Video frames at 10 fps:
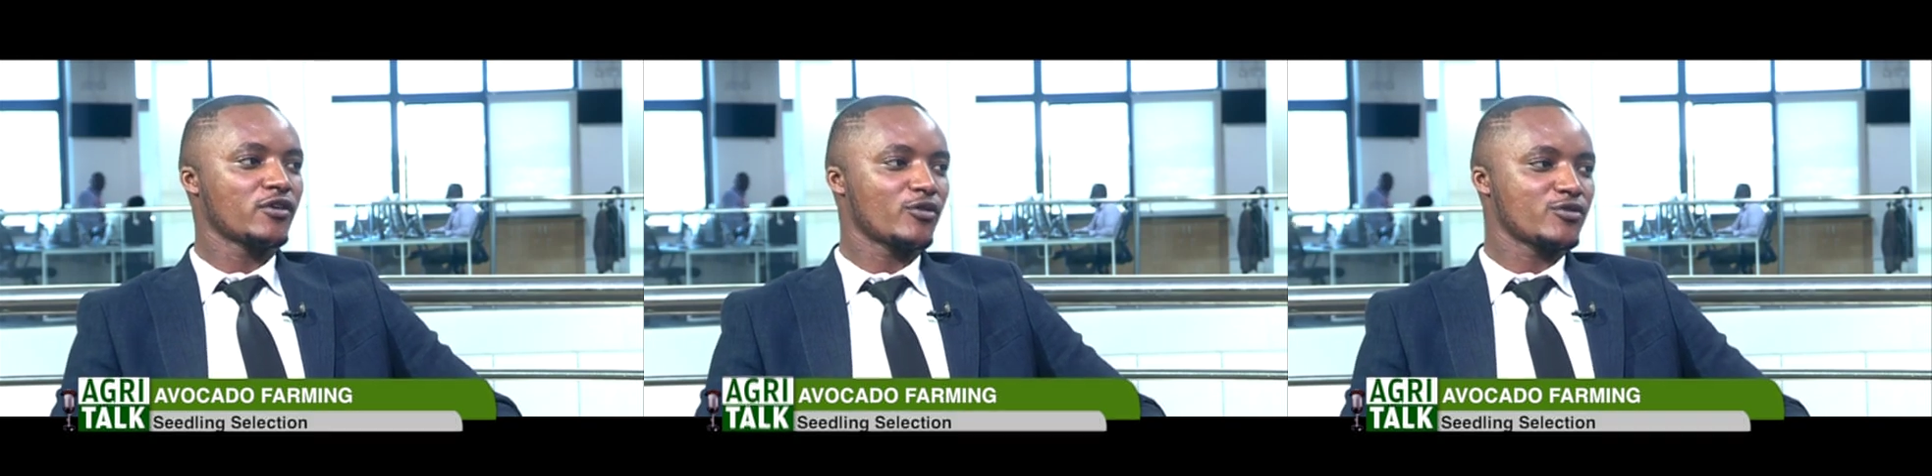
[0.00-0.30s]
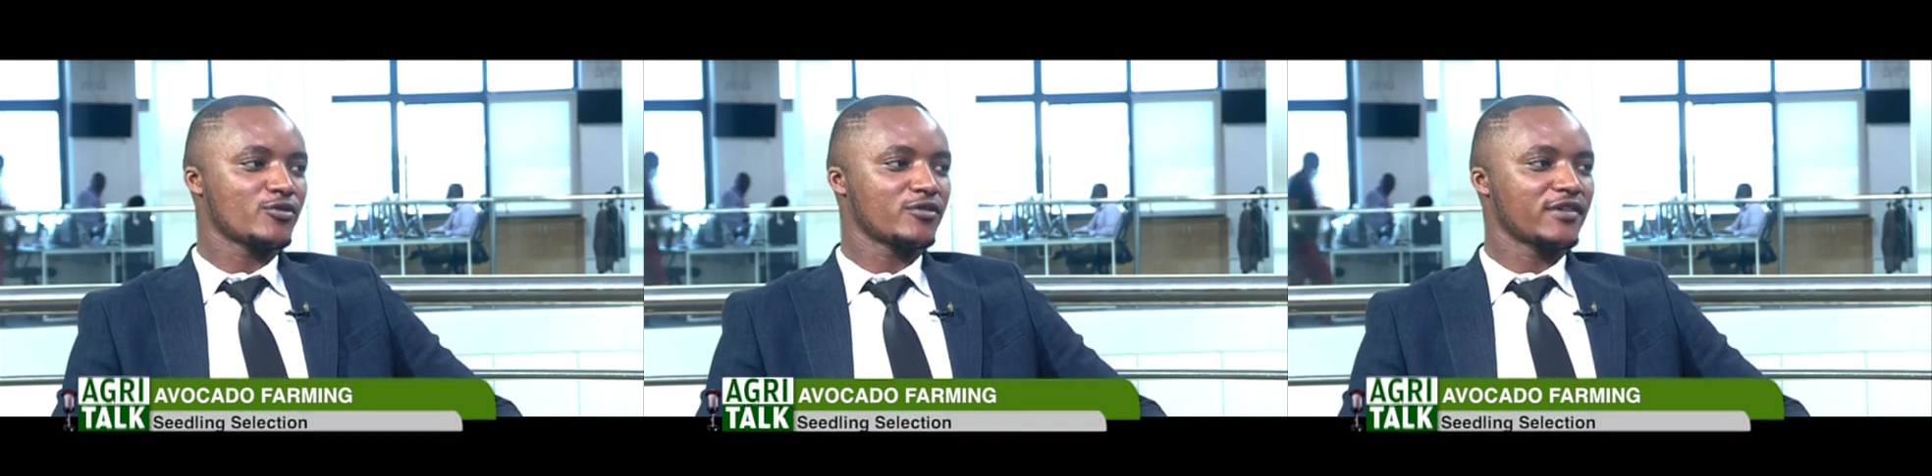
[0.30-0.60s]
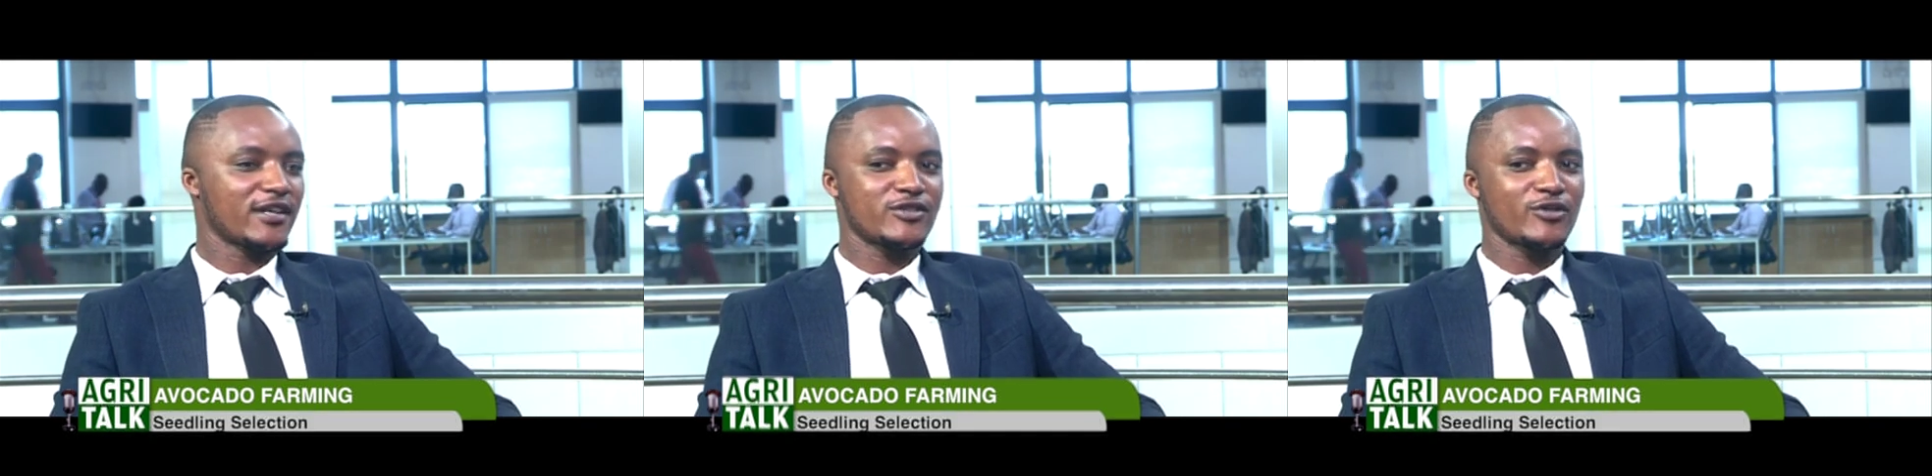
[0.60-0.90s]
because you will
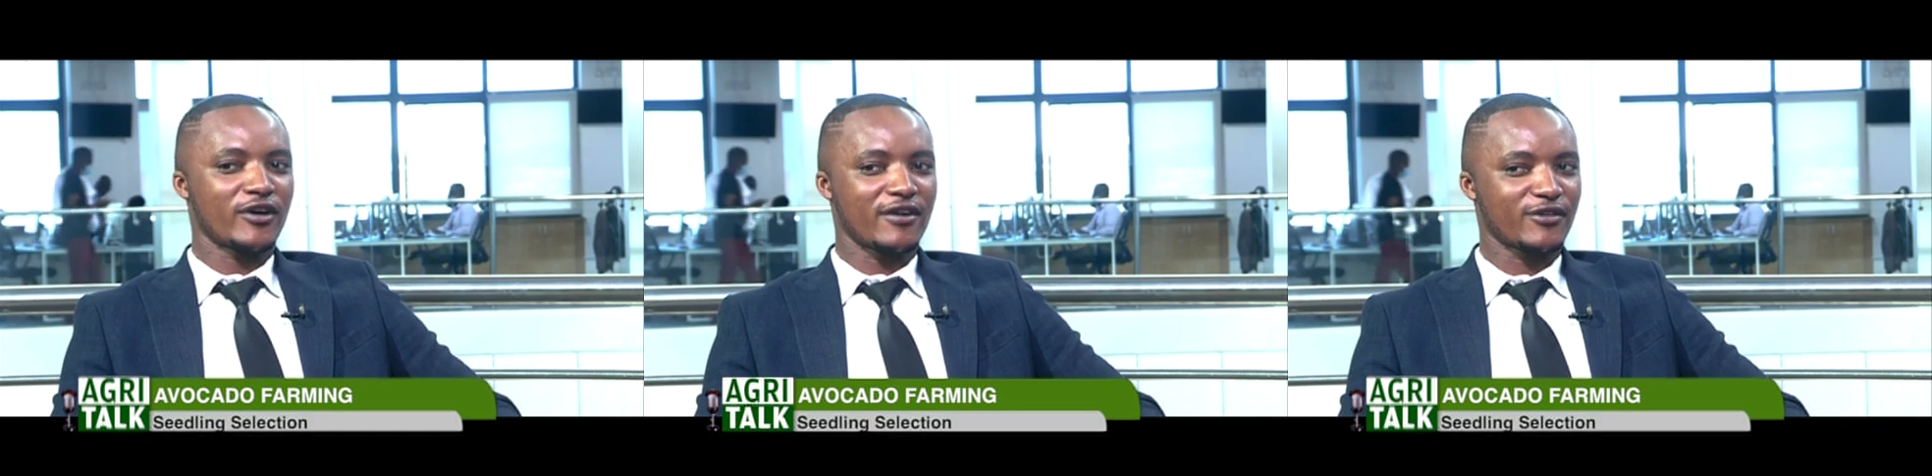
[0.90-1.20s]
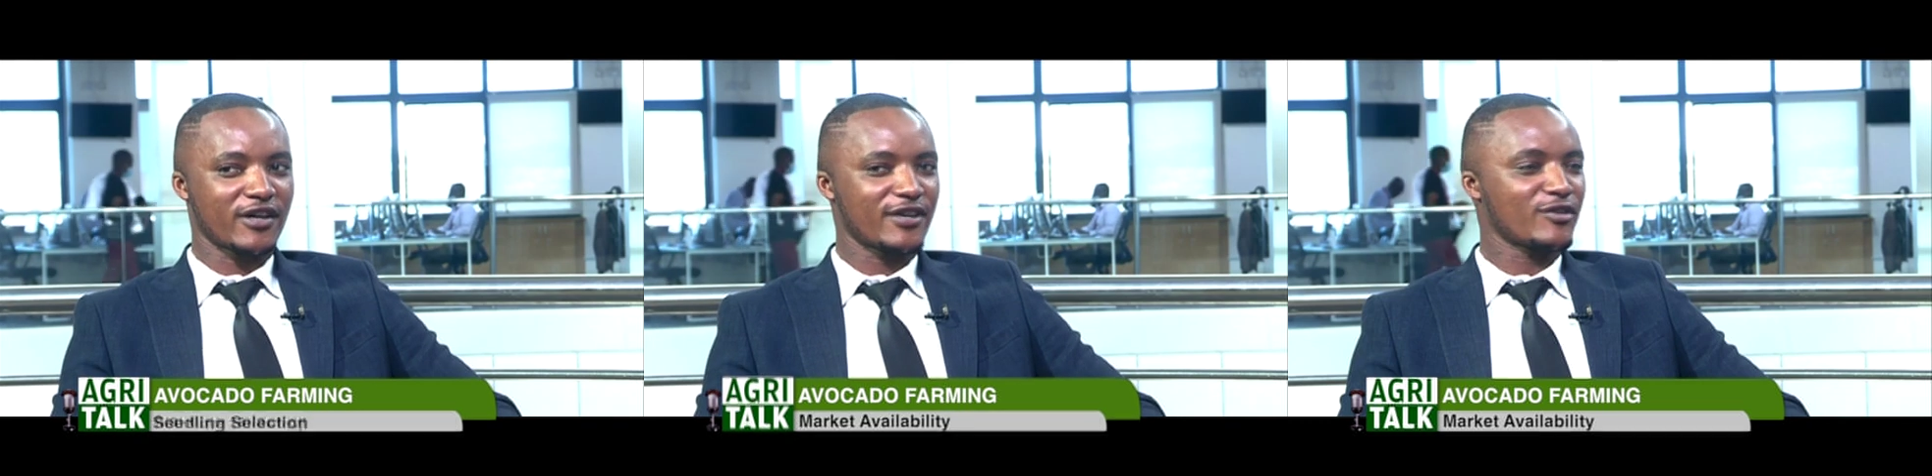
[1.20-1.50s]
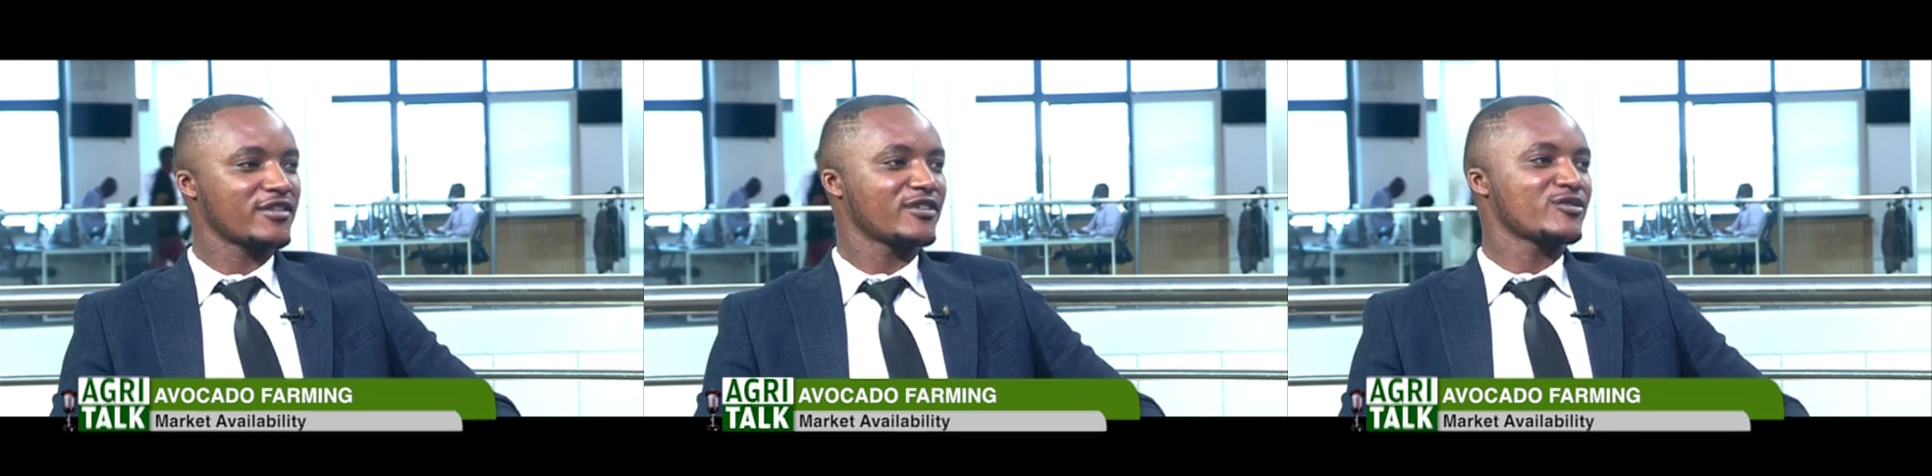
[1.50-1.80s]
get your
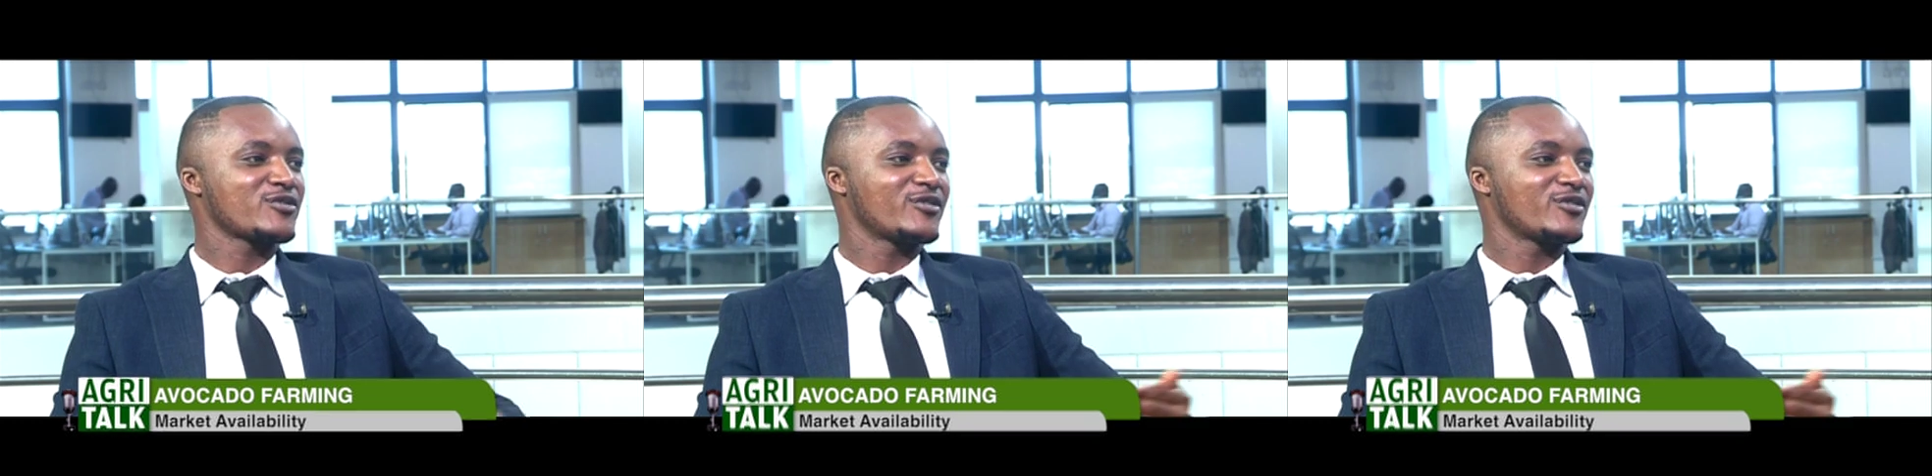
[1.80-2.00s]
avocados and also